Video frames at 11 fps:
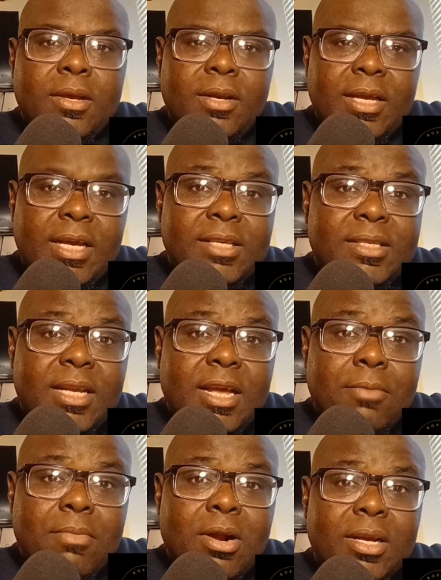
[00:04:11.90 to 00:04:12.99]
The
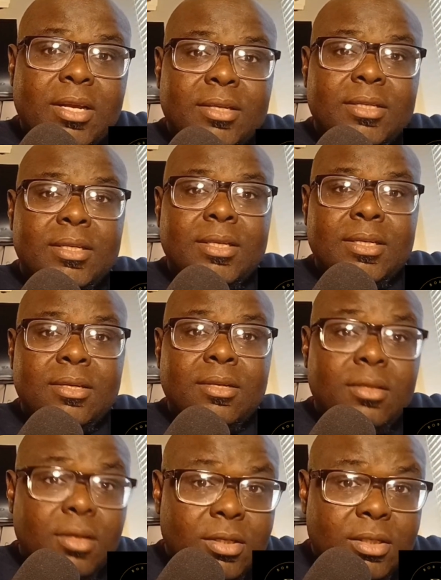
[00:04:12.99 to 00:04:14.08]
incident marked the
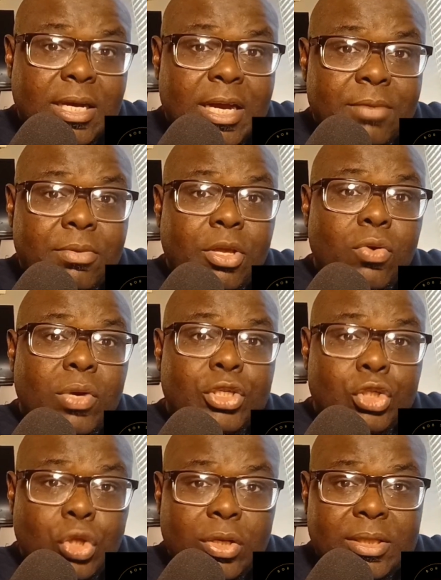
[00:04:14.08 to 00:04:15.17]
third time the U.S.
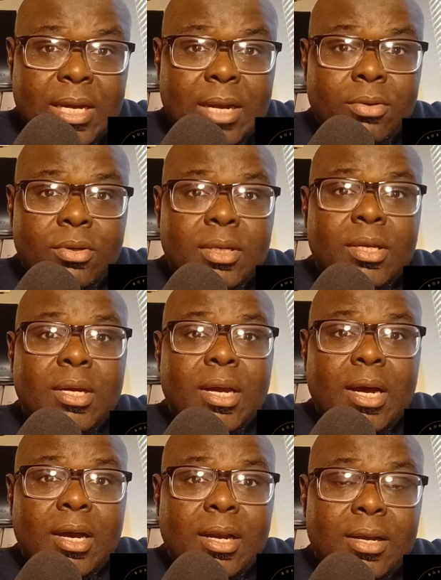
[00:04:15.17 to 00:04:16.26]
shot down
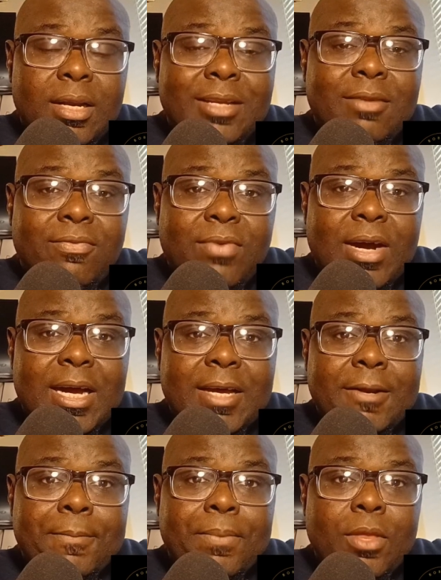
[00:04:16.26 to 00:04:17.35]
an
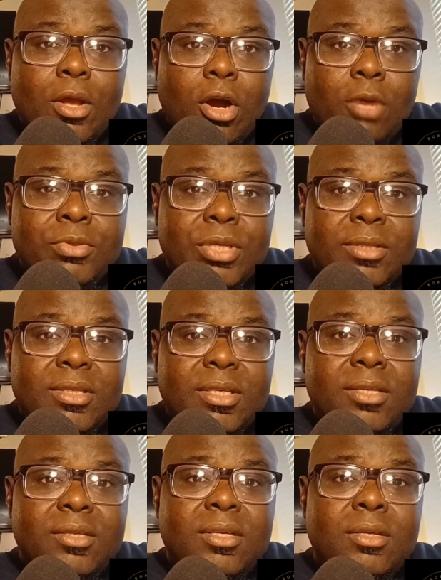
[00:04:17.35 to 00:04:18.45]
unidentified object
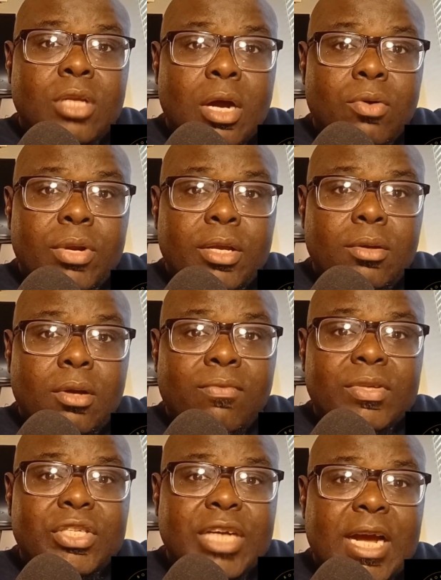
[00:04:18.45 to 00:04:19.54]
since the downing of
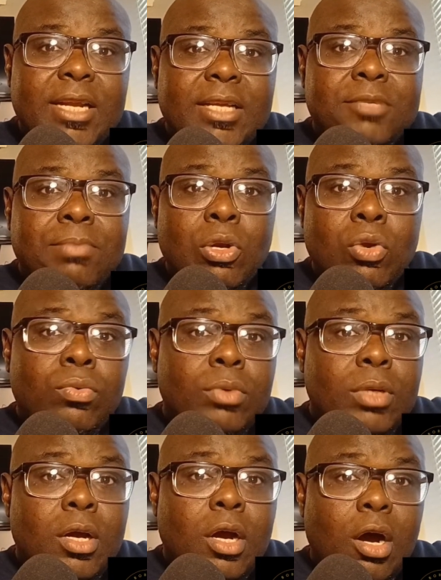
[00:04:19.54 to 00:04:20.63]
a Chinese balloon
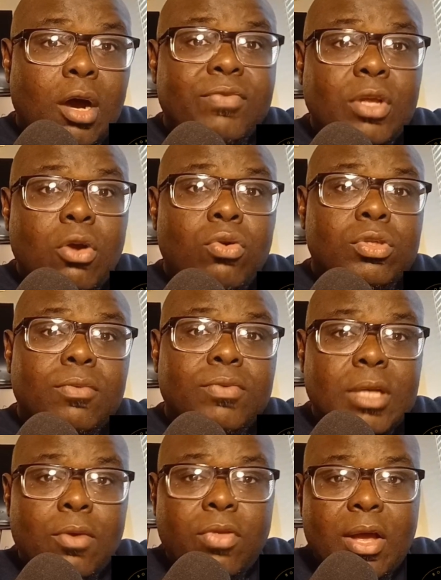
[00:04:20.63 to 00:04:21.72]
off the coast of
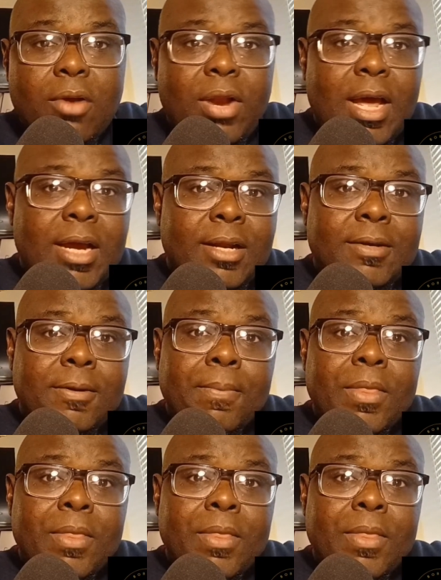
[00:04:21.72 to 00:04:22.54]
South Carolina.